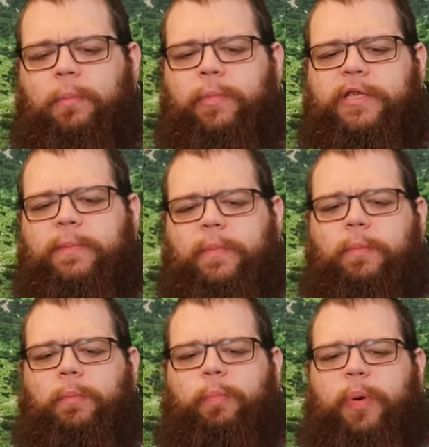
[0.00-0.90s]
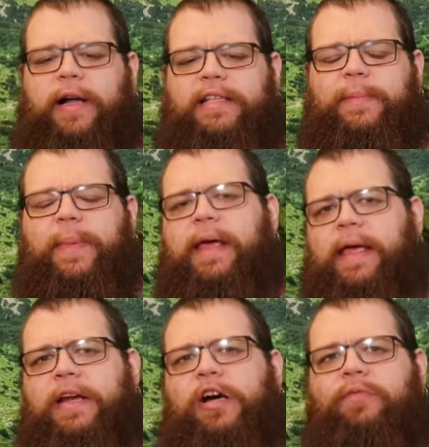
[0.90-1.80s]

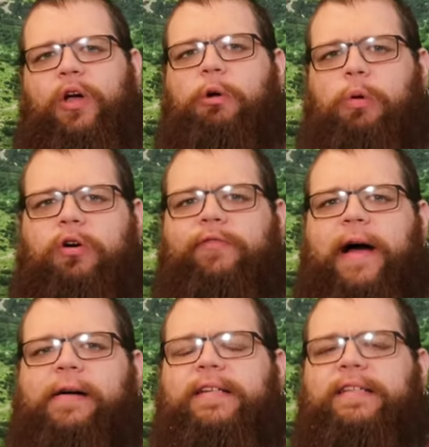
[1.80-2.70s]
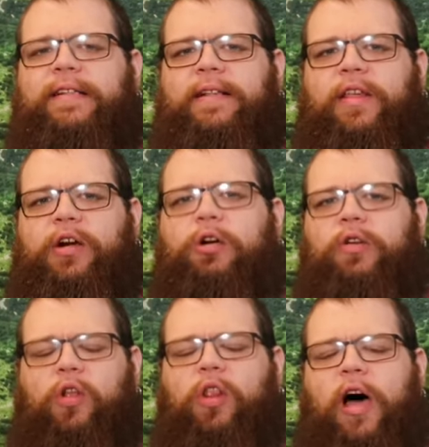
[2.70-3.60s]
speaking of the coronavirus, there are
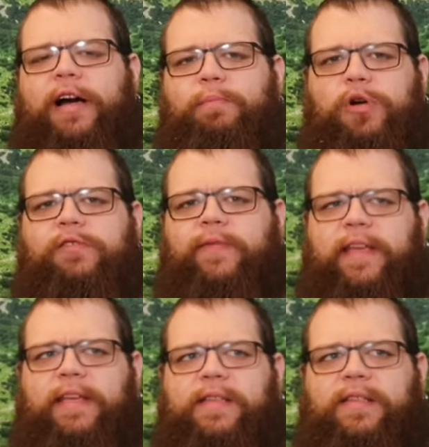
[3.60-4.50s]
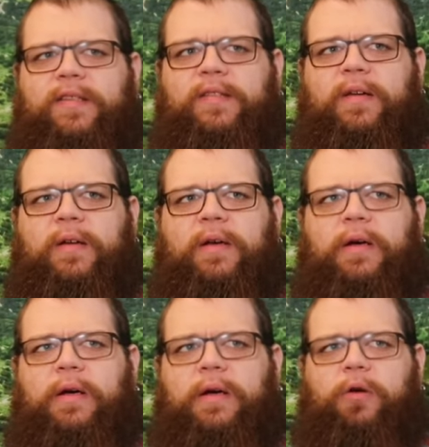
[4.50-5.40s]
a lot of movies,
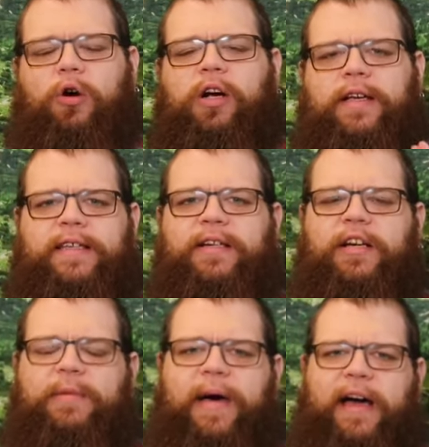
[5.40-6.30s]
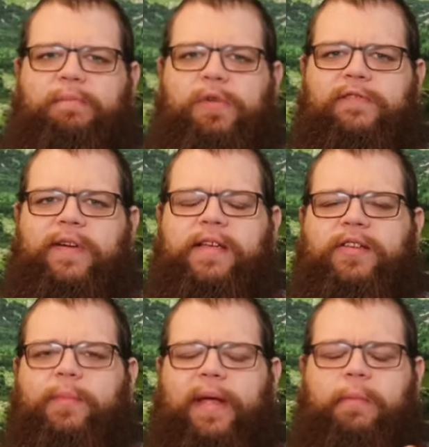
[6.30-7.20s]
or at least a good amount of
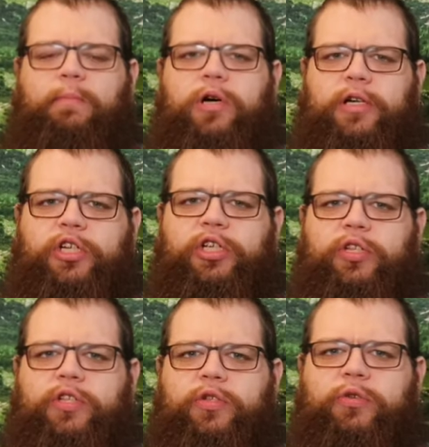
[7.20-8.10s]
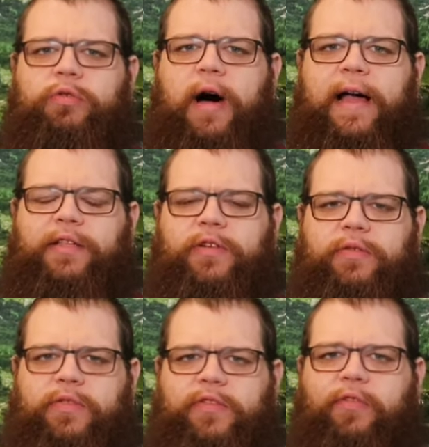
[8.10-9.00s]
movies, are being pushed to
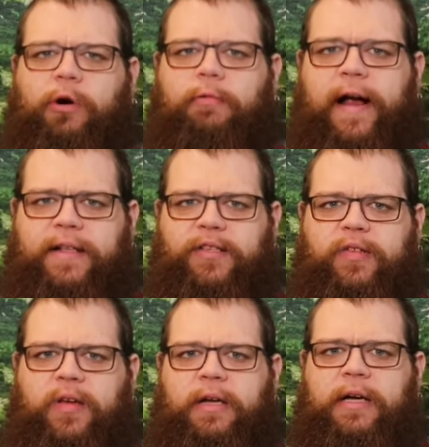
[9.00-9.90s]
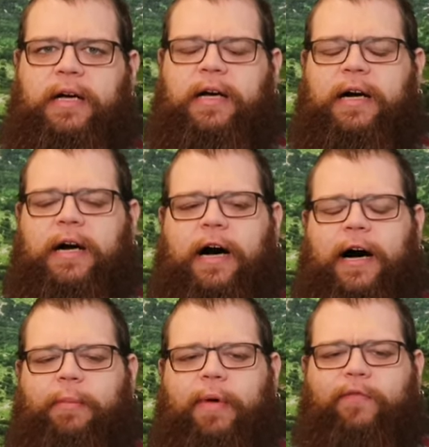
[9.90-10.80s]
iTunes for rent.
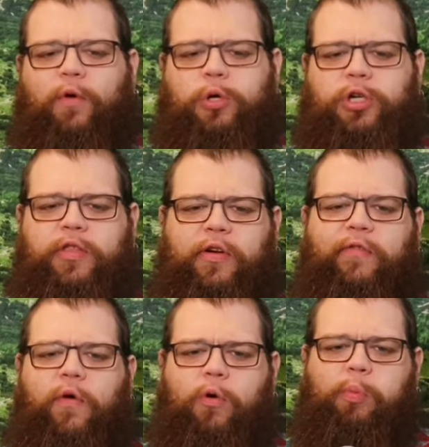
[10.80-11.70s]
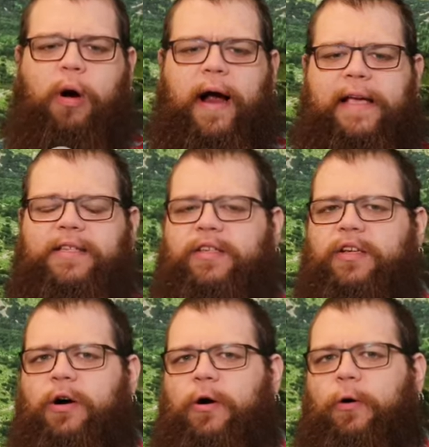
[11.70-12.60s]
Unfortunately, they're full price,
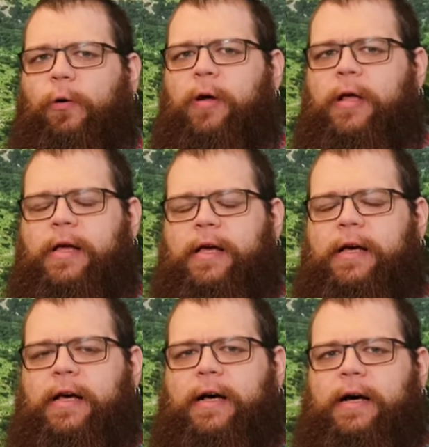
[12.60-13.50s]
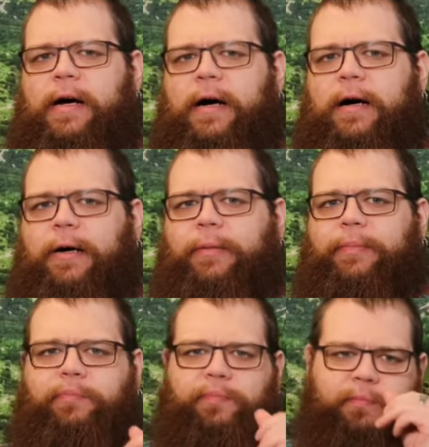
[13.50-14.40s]
so I